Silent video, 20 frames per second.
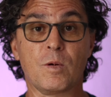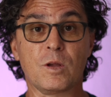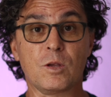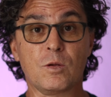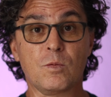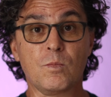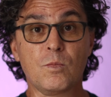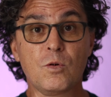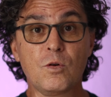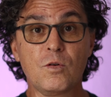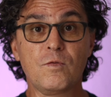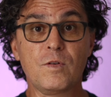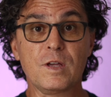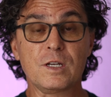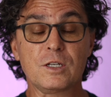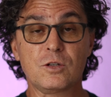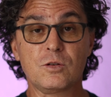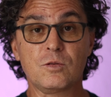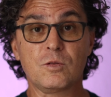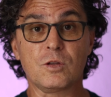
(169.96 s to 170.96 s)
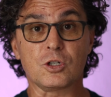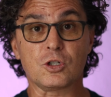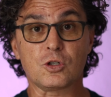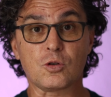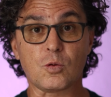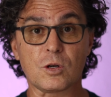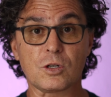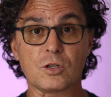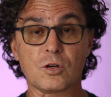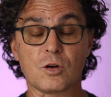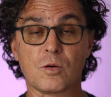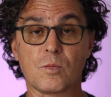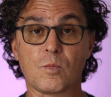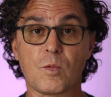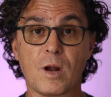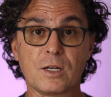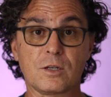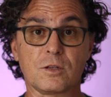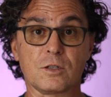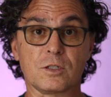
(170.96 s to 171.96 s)
but when you move into the
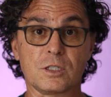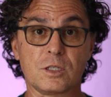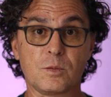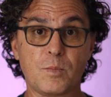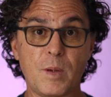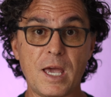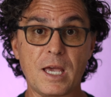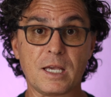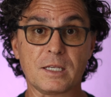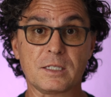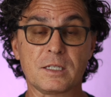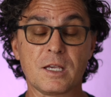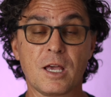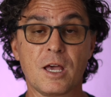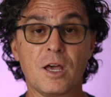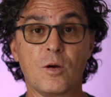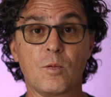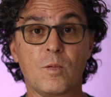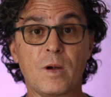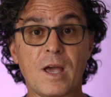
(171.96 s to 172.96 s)
short-term rental space,